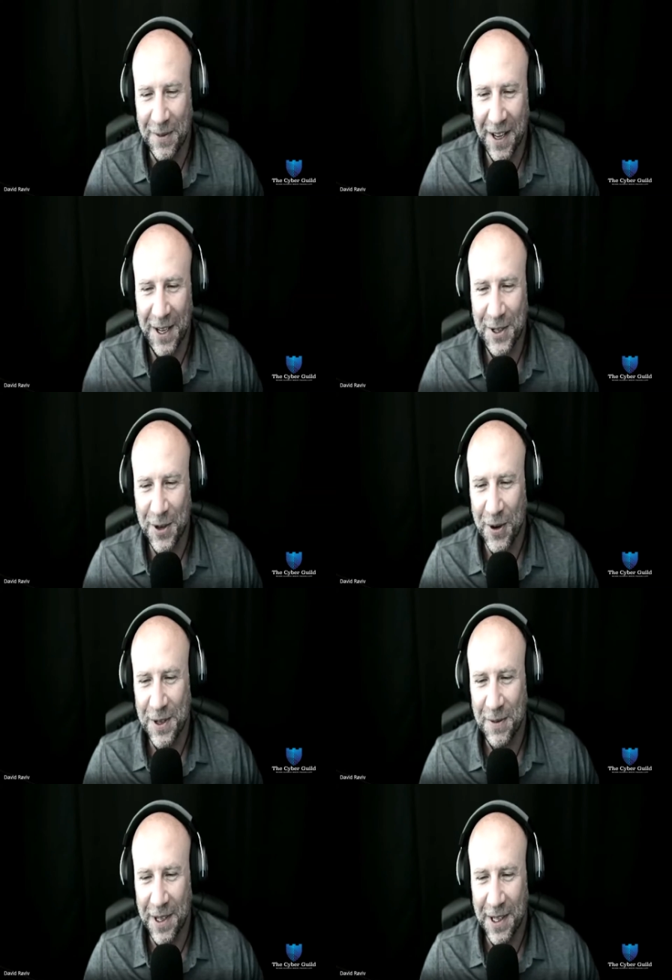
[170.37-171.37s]
a choice?
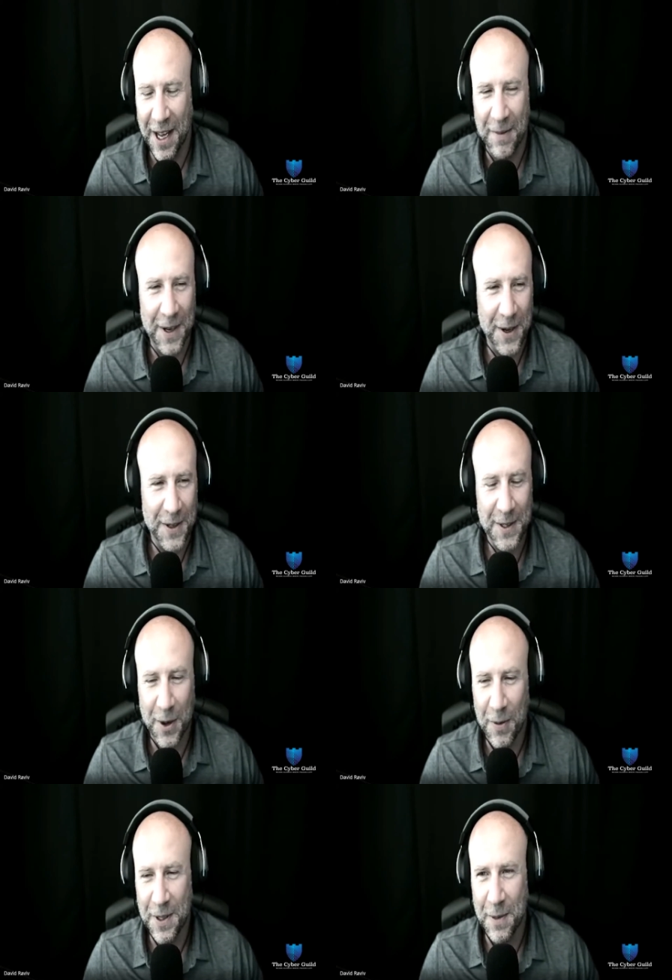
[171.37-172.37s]
But because it's
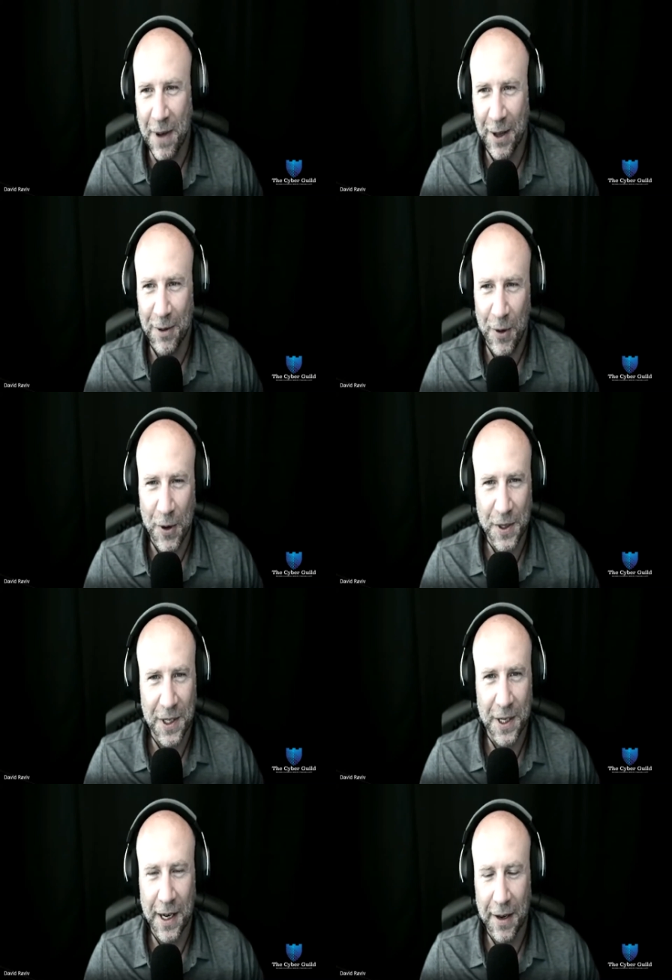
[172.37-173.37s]
always a male
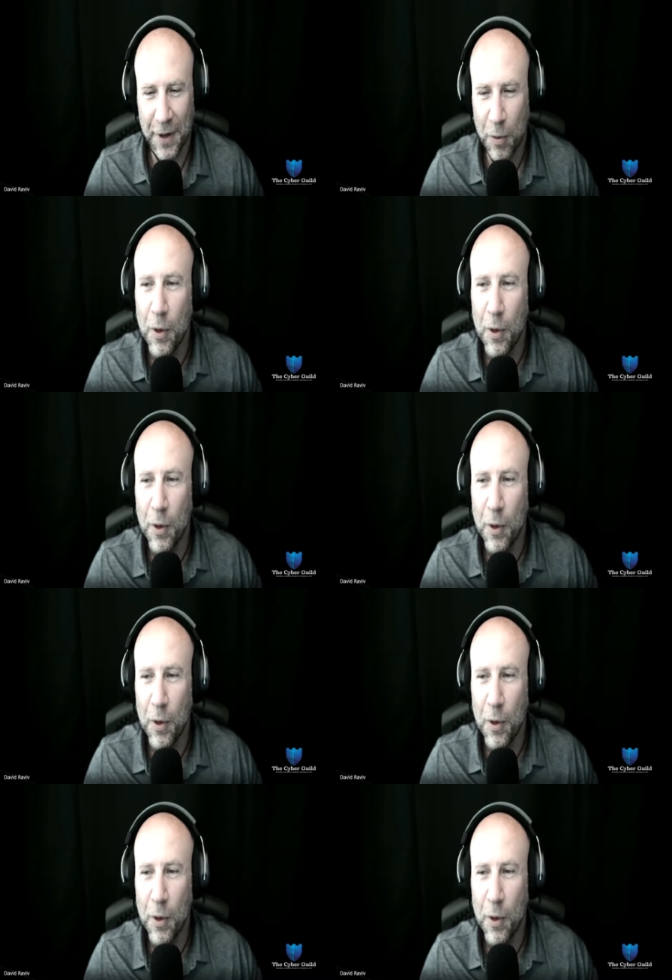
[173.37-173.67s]
version, and I think we're